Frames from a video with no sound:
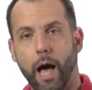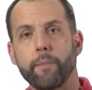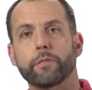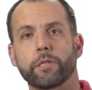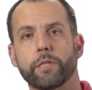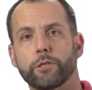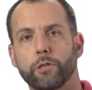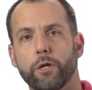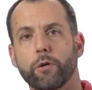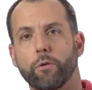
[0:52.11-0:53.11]
I'm just going to
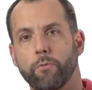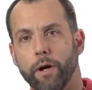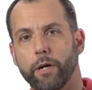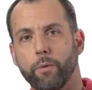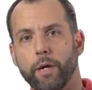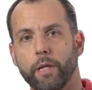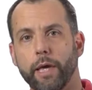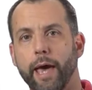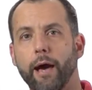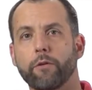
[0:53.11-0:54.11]
show you very
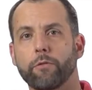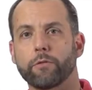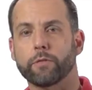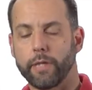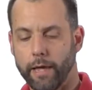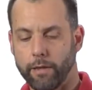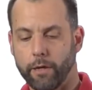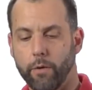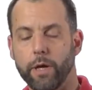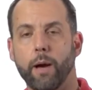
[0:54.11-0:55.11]
quickly how to set
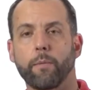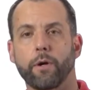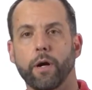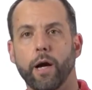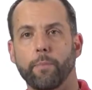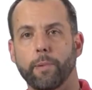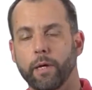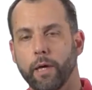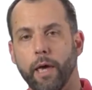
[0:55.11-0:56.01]
the goniometer up